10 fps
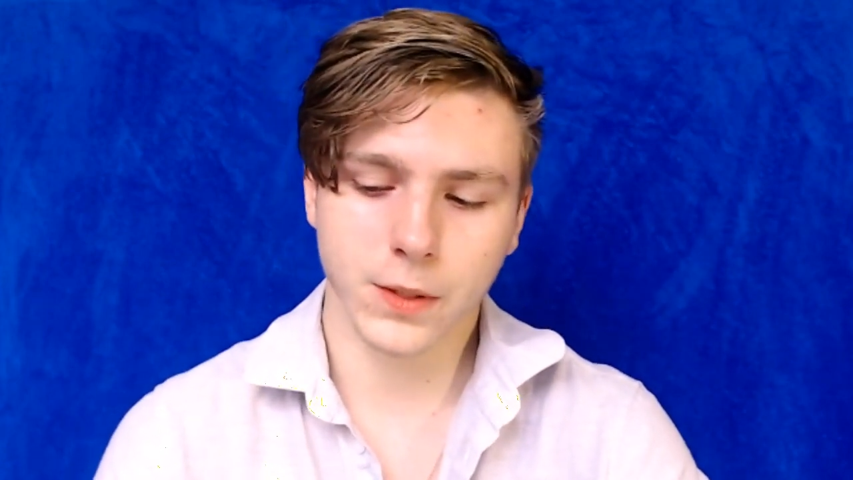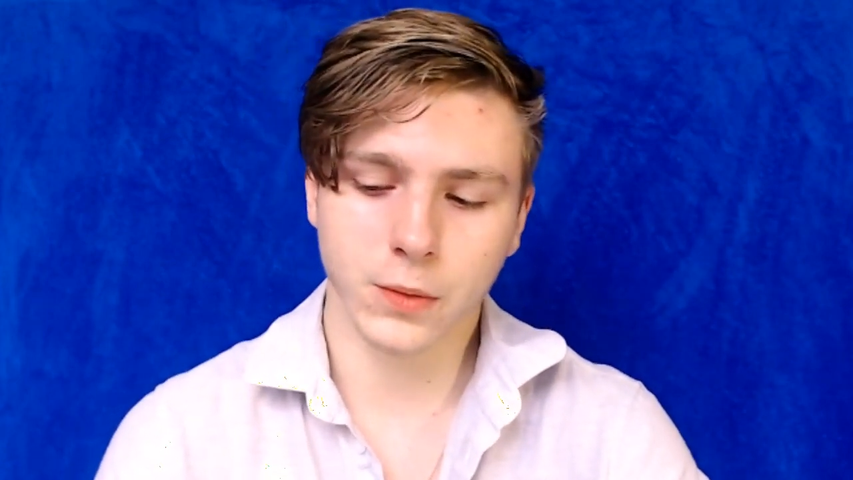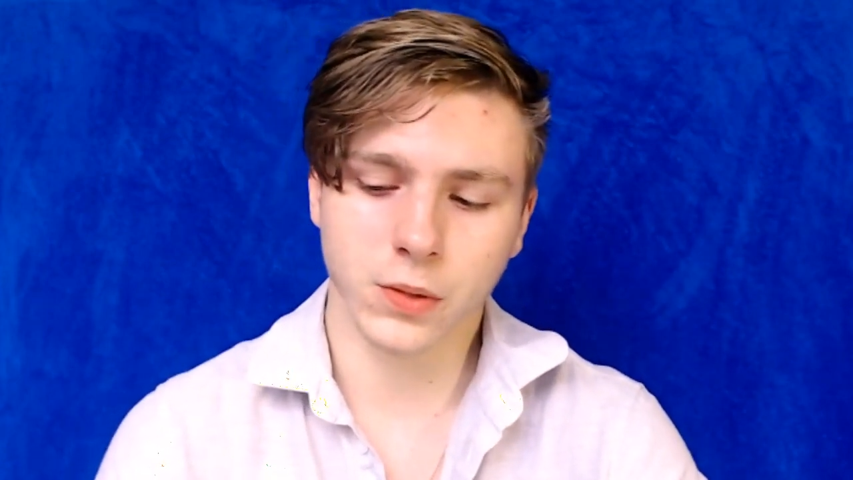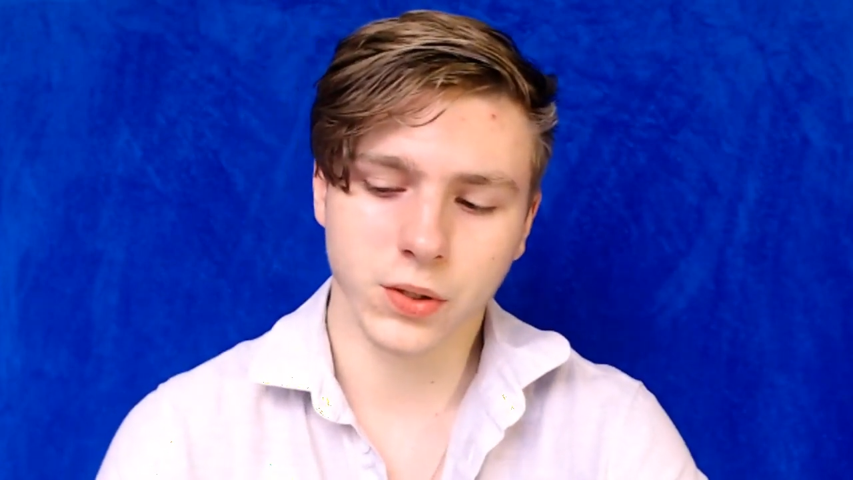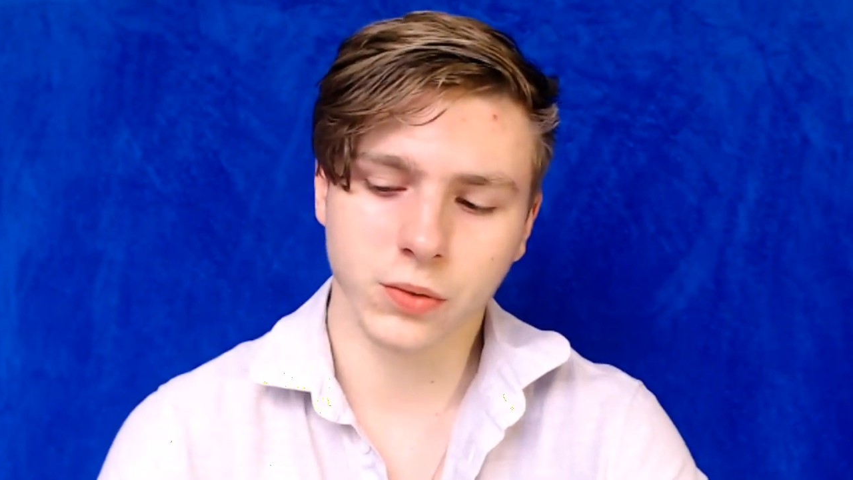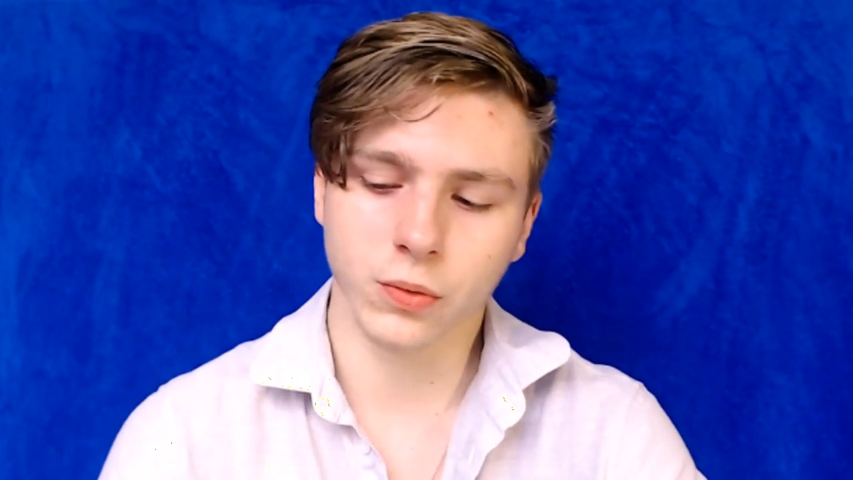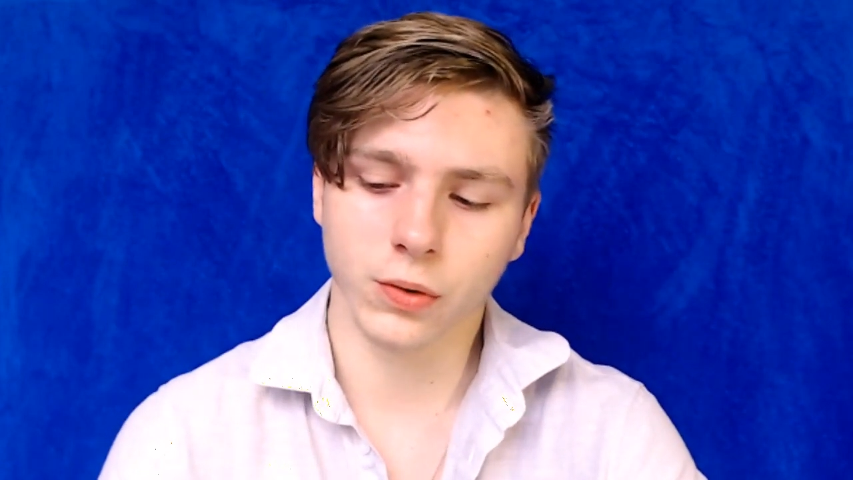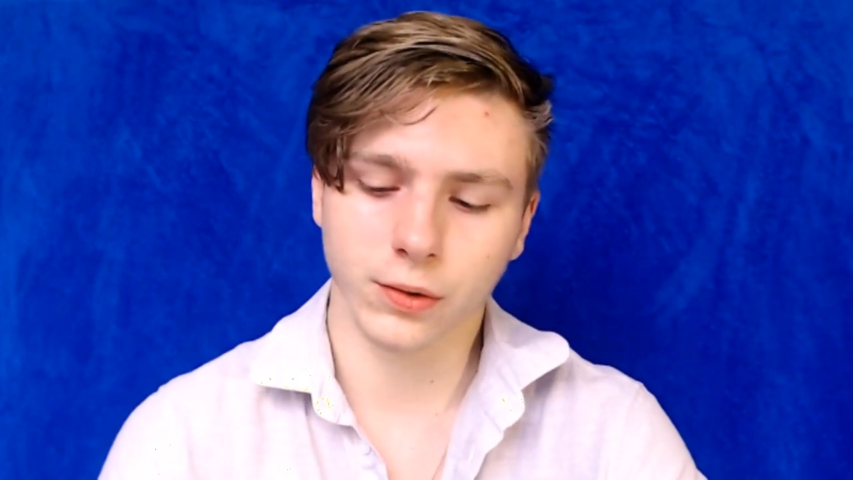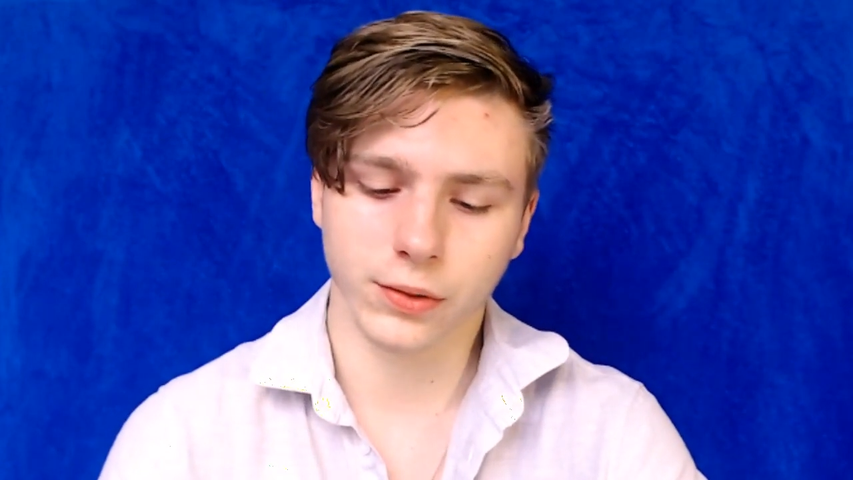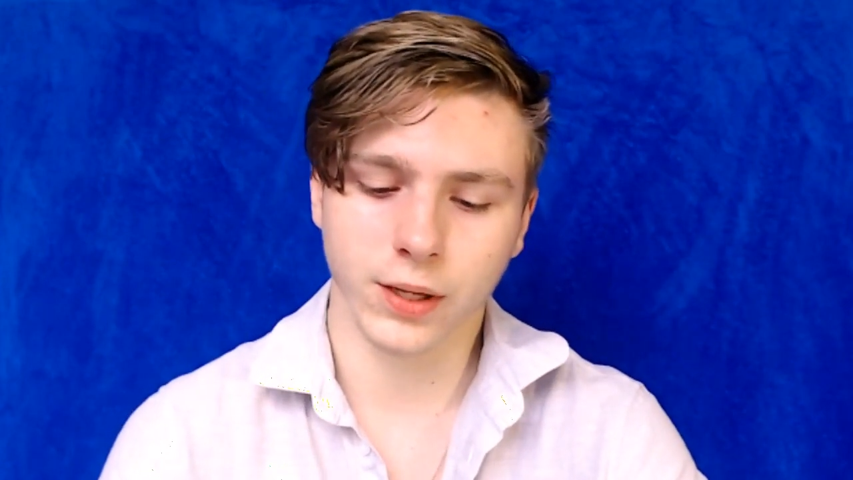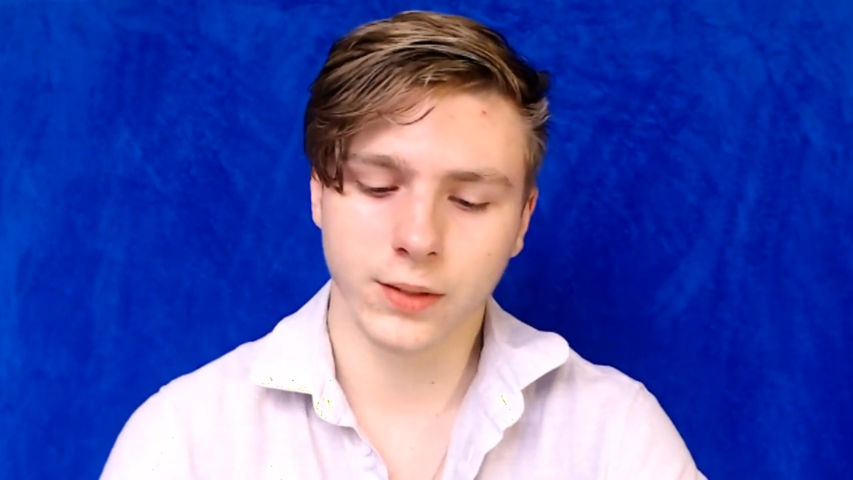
can do other things.